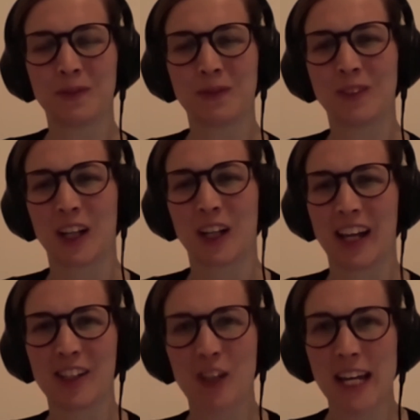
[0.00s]

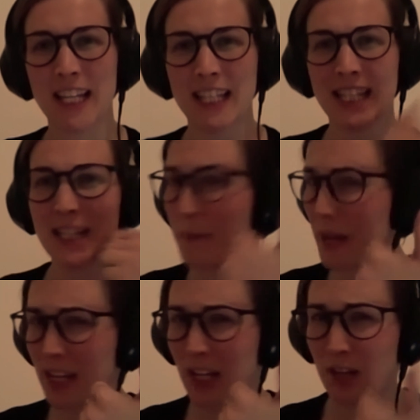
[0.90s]
Okay, so it's The
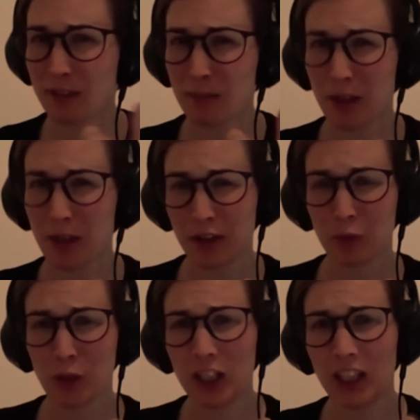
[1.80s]
Making of the Modern
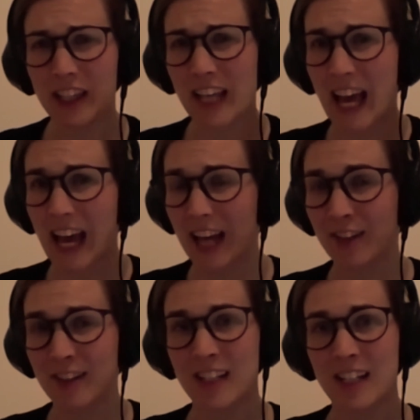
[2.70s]
World
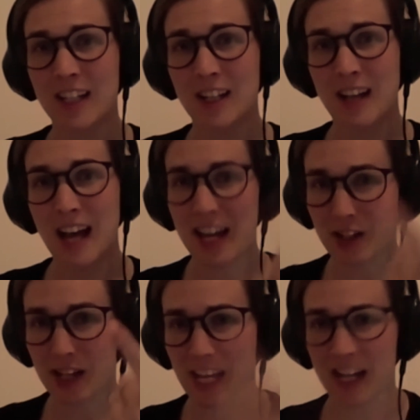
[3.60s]
and
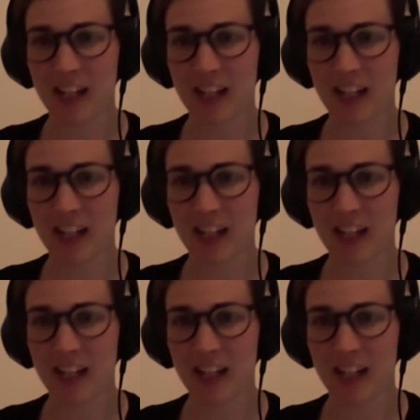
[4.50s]
Educated.